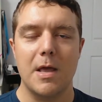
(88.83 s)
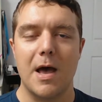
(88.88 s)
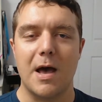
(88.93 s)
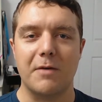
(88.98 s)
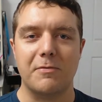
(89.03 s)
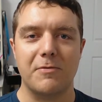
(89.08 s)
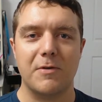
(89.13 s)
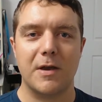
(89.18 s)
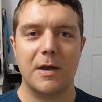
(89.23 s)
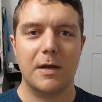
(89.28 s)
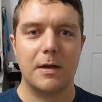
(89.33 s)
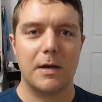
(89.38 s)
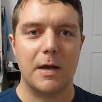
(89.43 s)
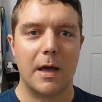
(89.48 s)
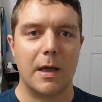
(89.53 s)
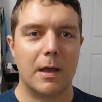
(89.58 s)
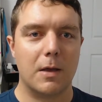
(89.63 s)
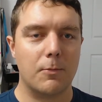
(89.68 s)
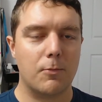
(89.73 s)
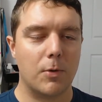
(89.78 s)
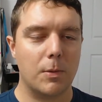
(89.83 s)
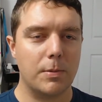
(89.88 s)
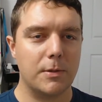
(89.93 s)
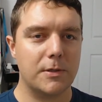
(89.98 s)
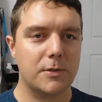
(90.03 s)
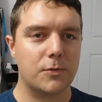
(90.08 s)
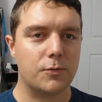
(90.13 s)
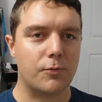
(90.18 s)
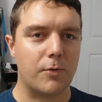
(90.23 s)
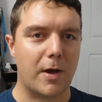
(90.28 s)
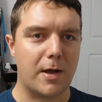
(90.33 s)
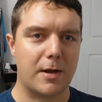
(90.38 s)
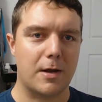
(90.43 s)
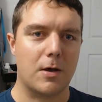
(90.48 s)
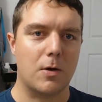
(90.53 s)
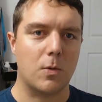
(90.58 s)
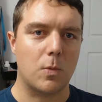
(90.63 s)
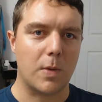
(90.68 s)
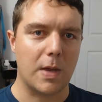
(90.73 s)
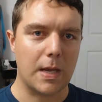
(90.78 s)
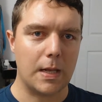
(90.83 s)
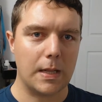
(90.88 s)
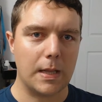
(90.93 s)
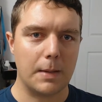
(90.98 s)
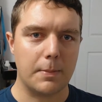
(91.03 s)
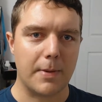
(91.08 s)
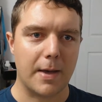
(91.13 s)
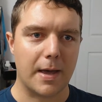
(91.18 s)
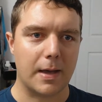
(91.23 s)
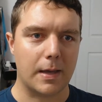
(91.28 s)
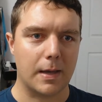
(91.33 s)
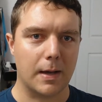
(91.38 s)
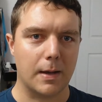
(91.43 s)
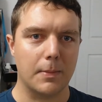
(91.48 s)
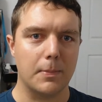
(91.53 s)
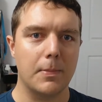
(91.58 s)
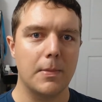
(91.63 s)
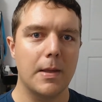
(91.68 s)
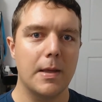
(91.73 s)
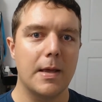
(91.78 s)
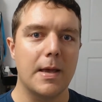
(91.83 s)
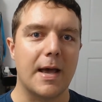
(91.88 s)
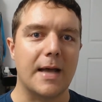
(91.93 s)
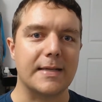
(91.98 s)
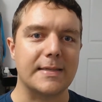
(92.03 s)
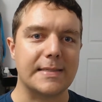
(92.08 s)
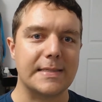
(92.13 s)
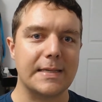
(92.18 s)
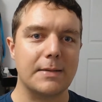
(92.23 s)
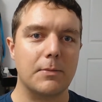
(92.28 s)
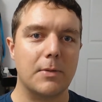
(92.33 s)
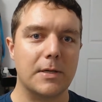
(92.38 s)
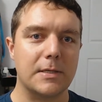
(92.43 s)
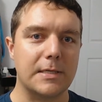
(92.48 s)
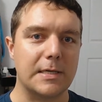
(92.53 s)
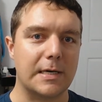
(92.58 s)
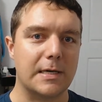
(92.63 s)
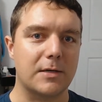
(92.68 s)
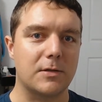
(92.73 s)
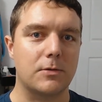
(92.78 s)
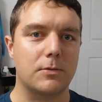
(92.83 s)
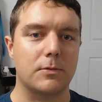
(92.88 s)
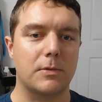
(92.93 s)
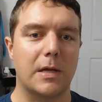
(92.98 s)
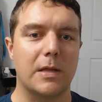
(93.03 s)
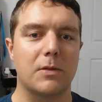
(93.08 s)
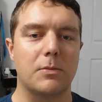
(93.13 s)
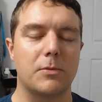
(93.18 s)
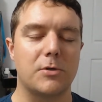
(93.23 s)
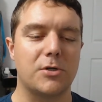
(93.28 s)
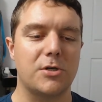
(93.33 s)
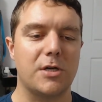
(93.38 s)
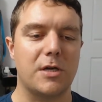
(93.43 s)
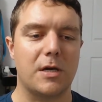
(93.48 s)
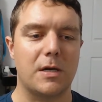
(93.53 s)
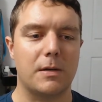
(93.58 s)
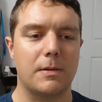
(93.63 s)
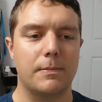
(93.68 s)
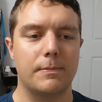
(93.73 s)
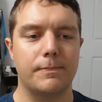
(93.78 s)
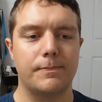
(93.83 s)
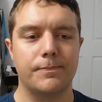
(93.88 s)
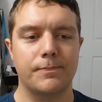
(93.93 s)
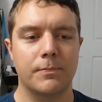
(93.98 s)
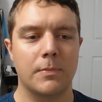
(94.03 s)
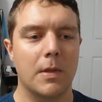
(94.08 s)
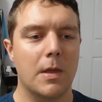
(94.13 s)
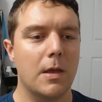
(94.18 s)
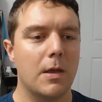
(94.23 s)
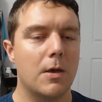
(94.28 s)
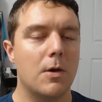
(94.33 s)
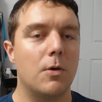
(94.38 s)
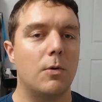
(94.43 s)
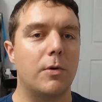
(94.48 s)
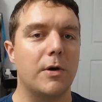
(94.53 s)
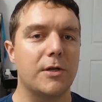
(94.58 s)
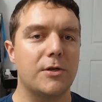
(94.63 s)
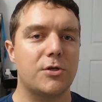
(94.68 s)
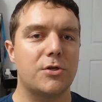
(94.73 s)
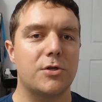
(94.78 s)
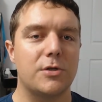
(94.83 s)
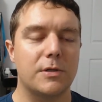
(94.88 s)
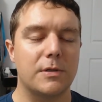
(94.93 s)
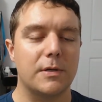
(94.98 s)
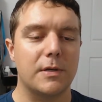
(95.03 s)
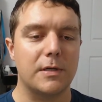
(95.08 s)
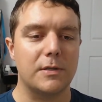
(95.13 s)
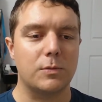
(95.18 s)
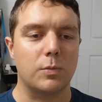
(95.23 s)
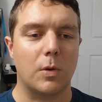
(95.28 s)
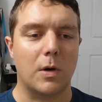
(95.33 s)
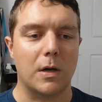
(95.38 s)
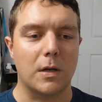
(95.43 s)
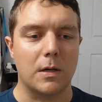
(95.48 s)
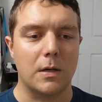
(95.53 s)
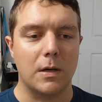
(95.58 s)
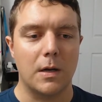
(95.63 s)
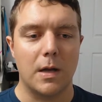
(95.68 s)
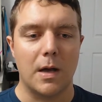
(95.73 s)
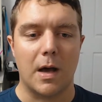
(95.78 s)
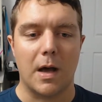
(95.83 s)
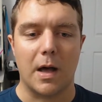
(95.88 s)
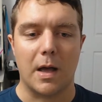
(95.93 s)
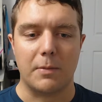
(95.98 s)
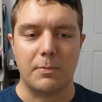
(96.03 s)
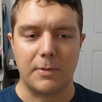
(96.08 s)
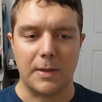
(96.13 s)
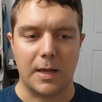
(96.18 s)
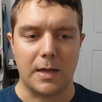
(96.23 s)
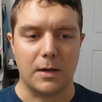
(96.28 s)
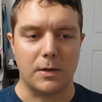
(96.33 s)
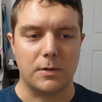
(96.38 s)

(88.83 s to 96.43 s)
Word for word: I figured I could probably just run a weekly backup and sync my data to another machine, which is what I plan